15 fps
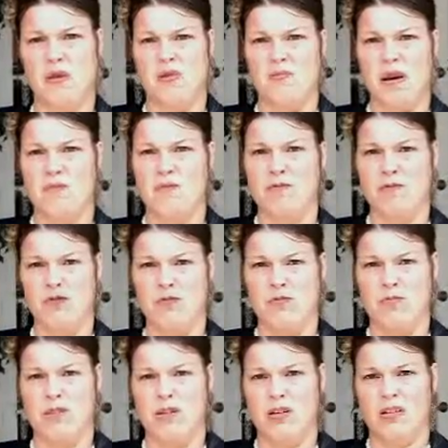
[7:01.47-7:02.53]
floor of my room
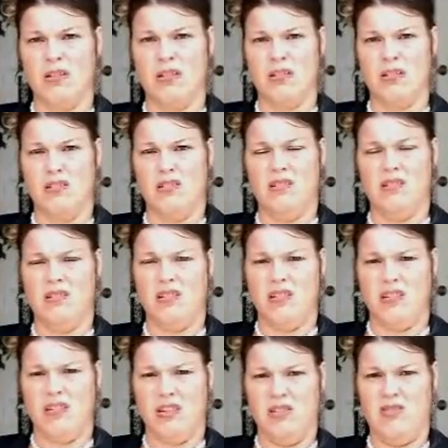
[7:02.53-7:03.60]

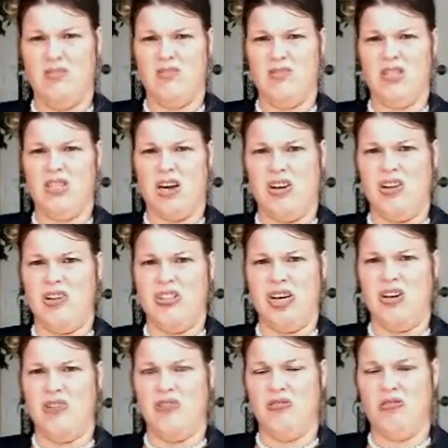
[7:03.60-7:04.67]
in Orange County
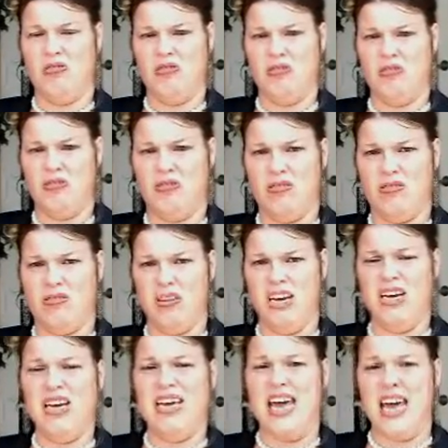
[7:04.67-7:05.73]
Jail
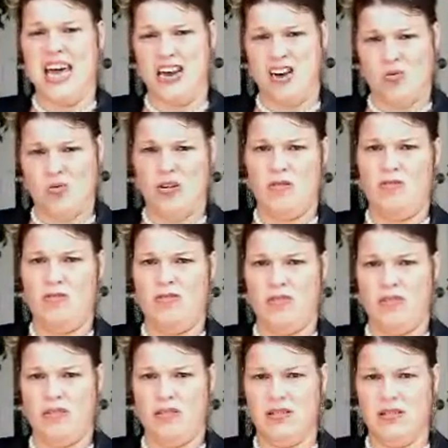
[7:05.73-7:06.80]
in K-Dorm.
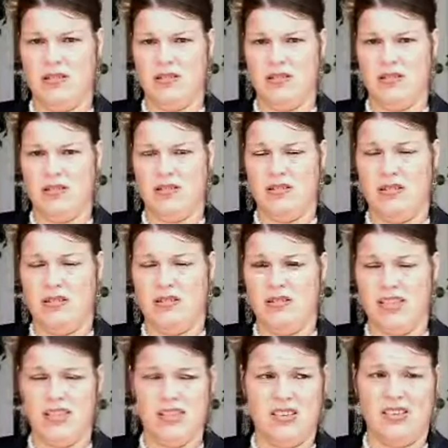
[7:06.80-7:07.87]

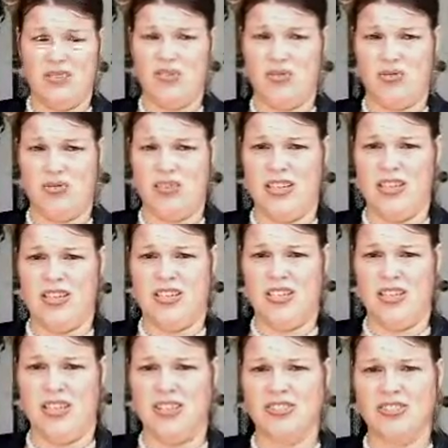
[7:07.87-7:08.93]
That's another story
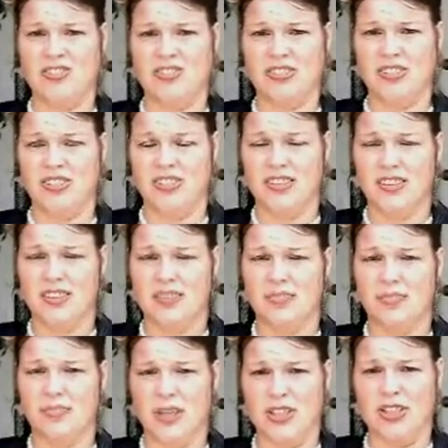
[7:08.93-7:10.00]
itself.
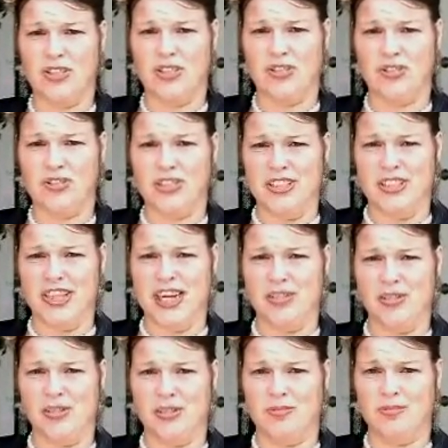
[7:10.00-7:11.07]
Prostitution in
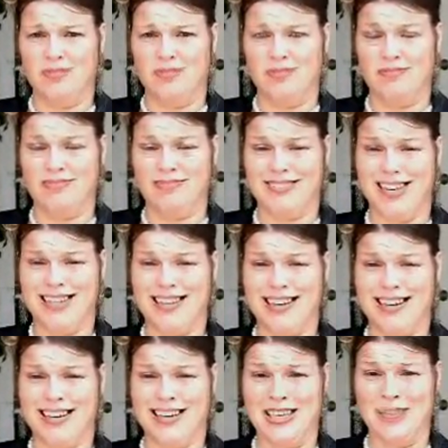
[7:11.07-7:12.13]
K-Dorm, that's
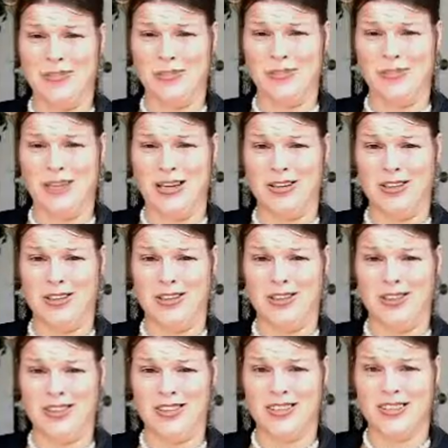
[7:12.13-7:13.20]
high-class profile
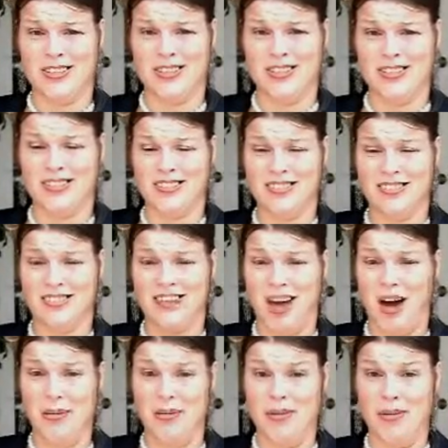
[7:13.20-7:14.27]
cases.
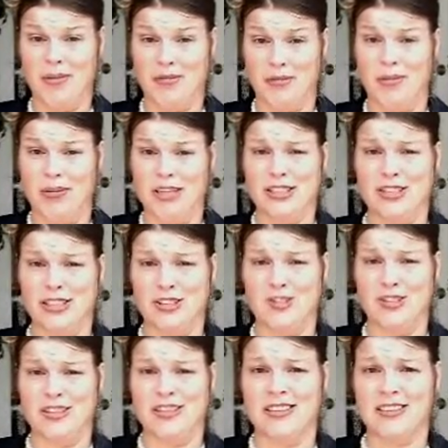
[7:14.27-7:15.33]
I'm in there for
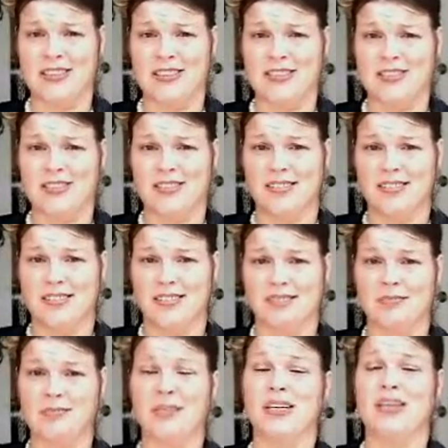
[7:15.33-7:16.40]
prostitution
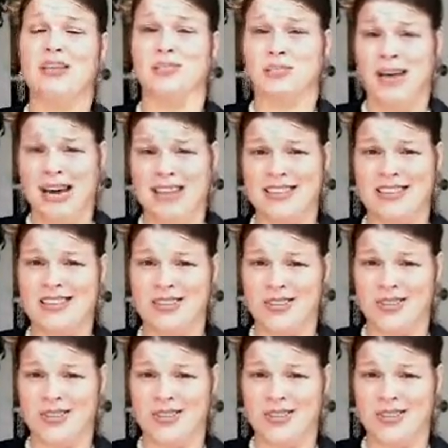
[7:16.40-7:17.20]
because of past